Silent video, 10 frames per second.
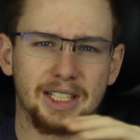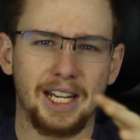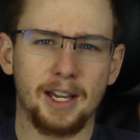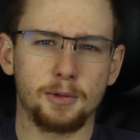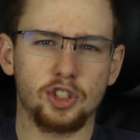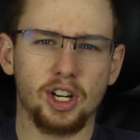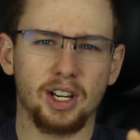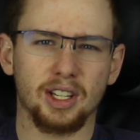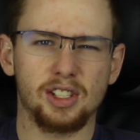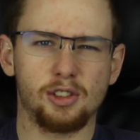damaging
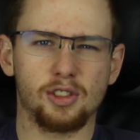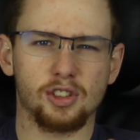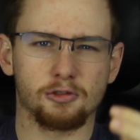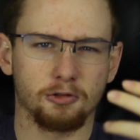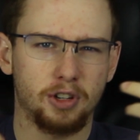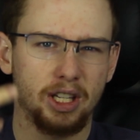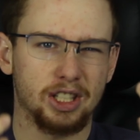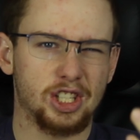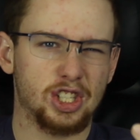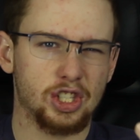it because you can just
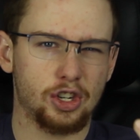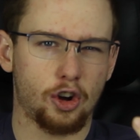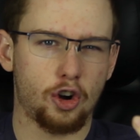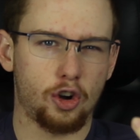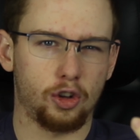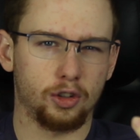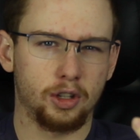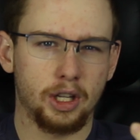reinstall.